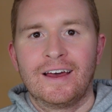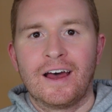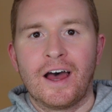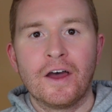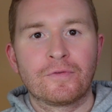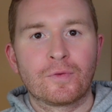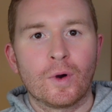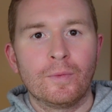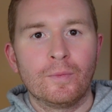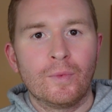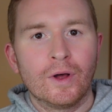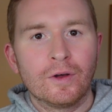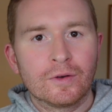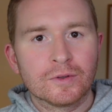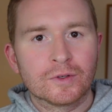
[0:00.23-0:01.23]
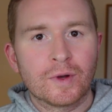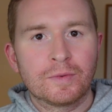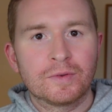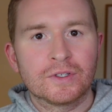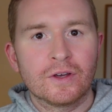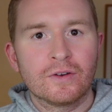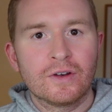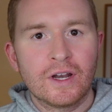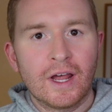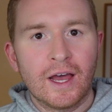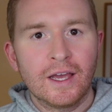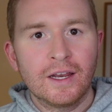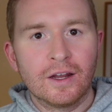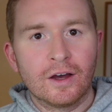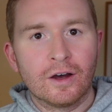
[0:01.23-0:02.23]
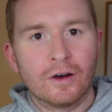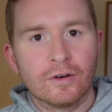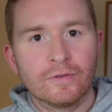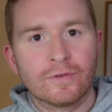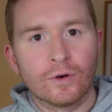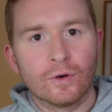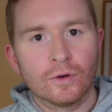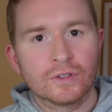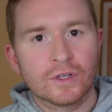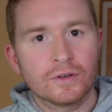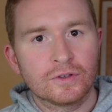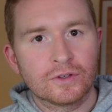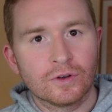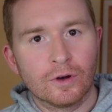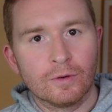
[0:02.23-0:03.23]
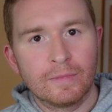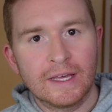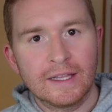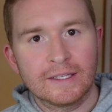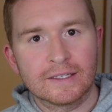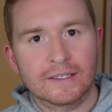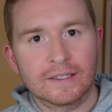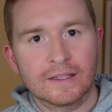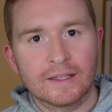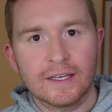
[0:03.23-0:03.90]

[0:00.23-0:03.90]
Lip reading: Hi everyone, welcome to episode 9 of AutoStore Myths.